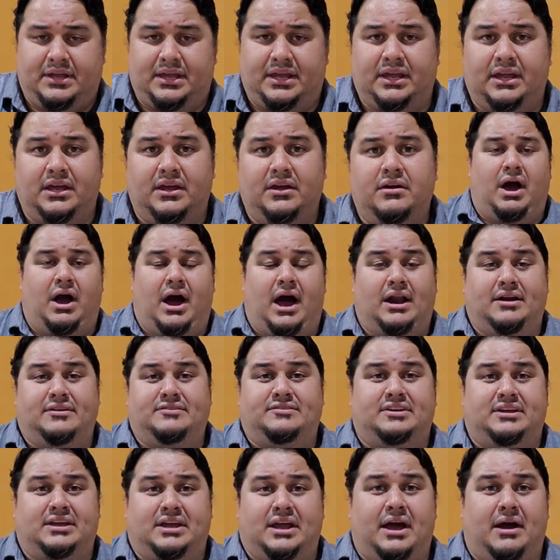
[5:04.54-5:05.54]
be,
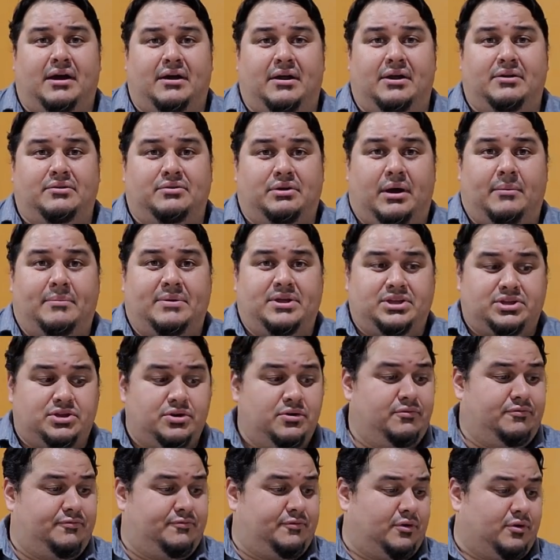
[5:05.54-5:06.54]
honestly, I, I mean,
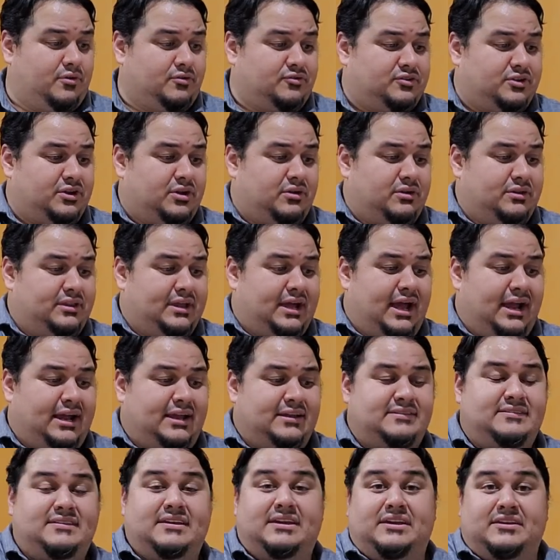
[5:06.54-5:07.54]
you first. The only thing I
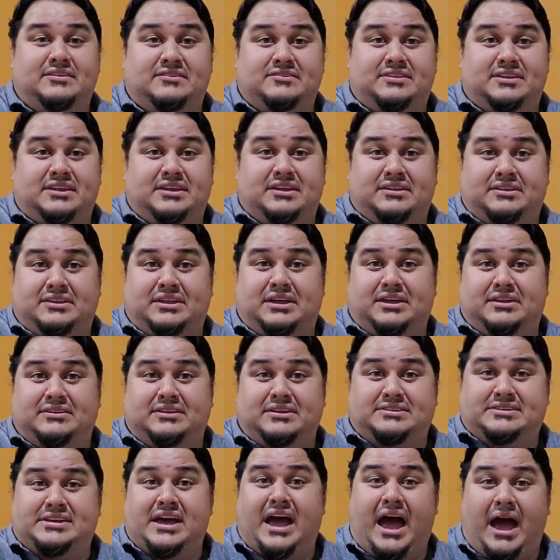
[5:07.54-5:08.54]
can see is the, the,
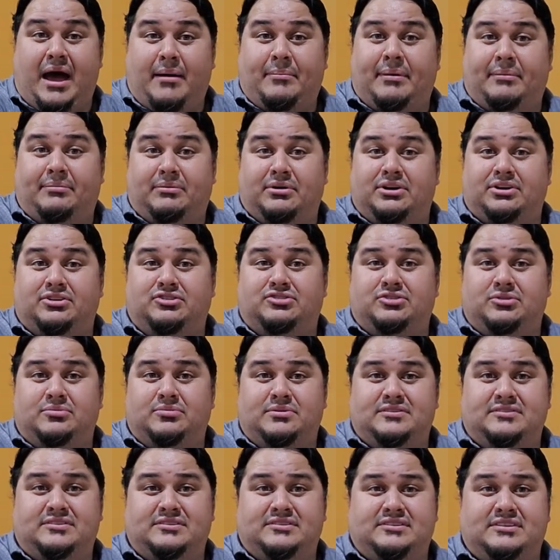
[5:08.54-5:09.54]
the top. I'm going to
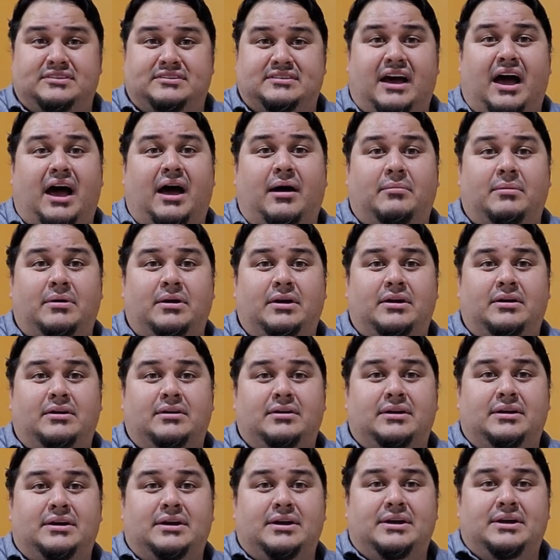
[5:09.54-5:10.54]
assume this is the top.
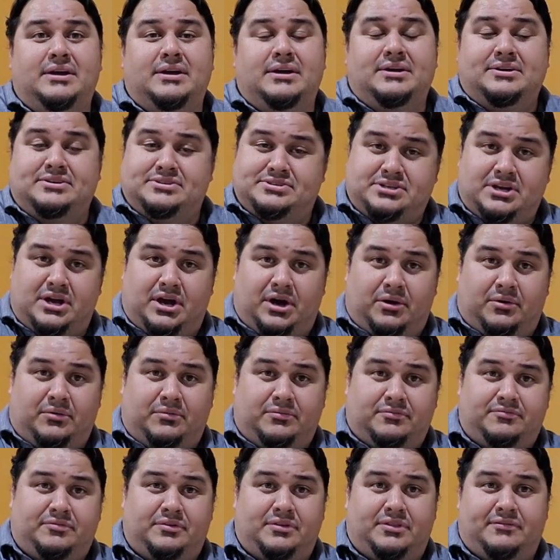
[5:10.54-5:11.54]
So,
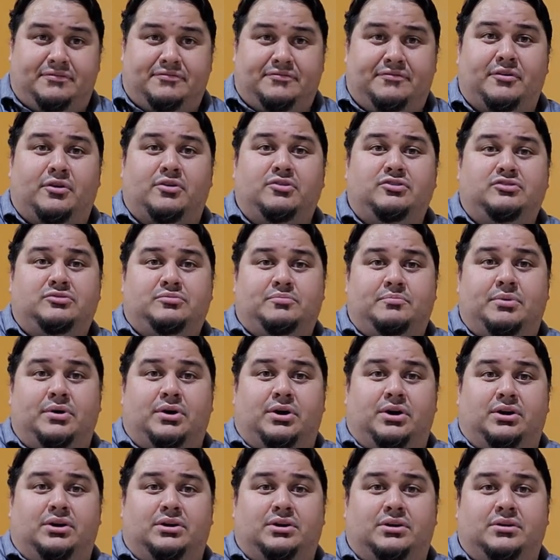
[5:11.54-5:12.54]
for the first
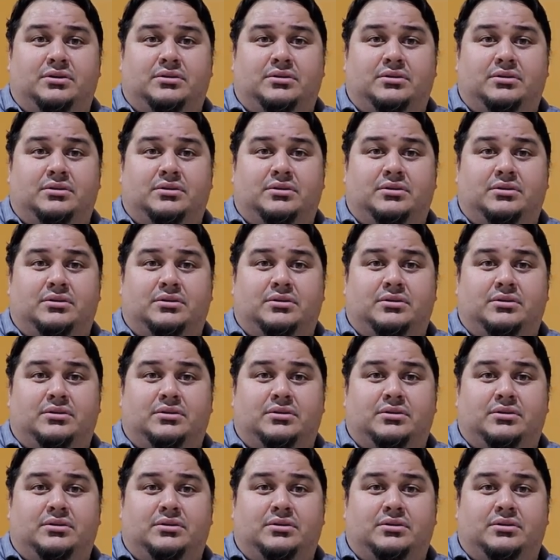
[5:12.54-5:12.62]
book,